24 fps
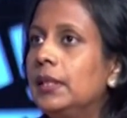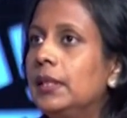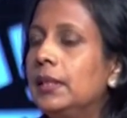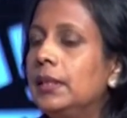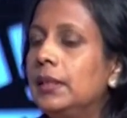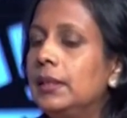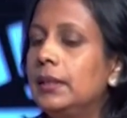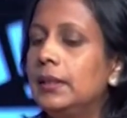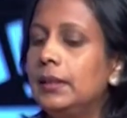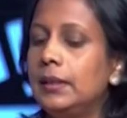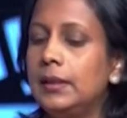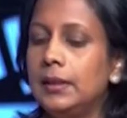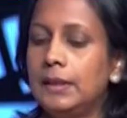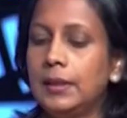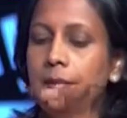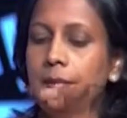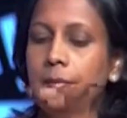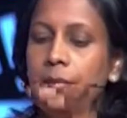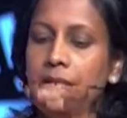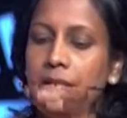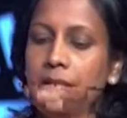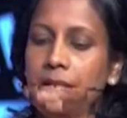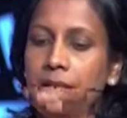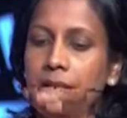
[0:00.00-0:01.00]
The
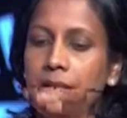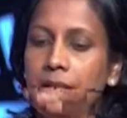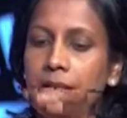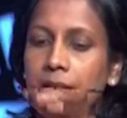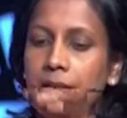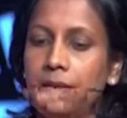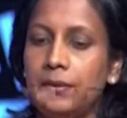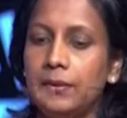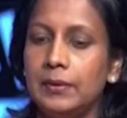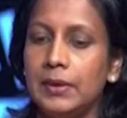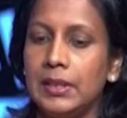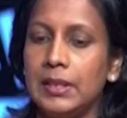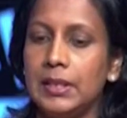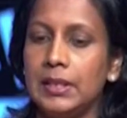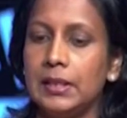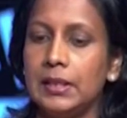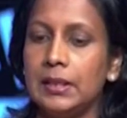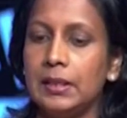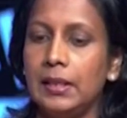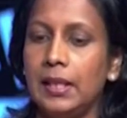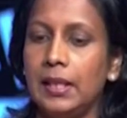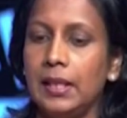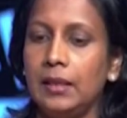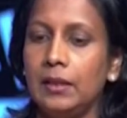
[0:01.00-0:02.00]
committee was
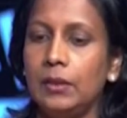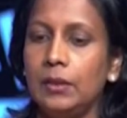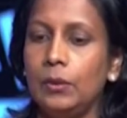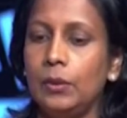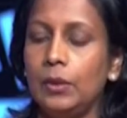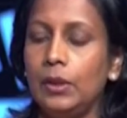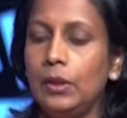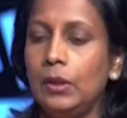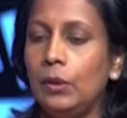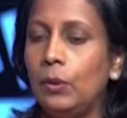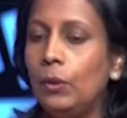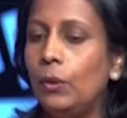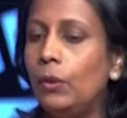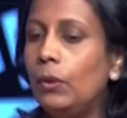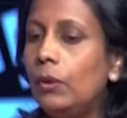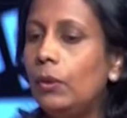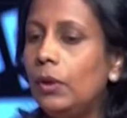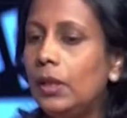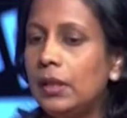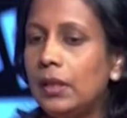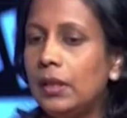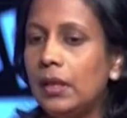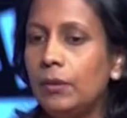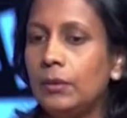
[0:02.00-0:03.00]
like going
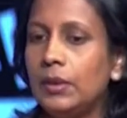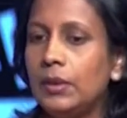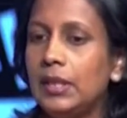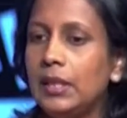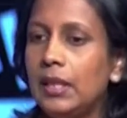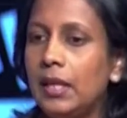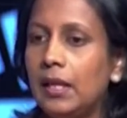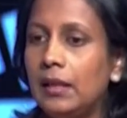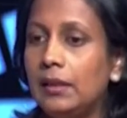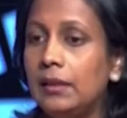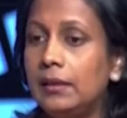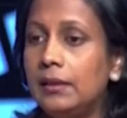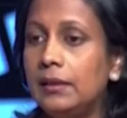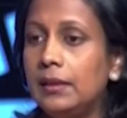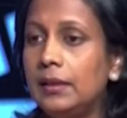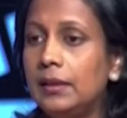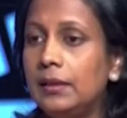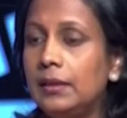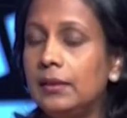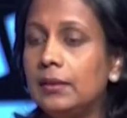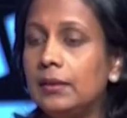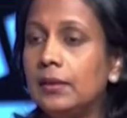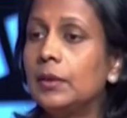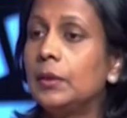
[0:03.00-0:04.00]
all around the
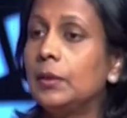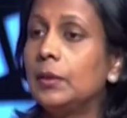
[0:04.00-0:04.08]
country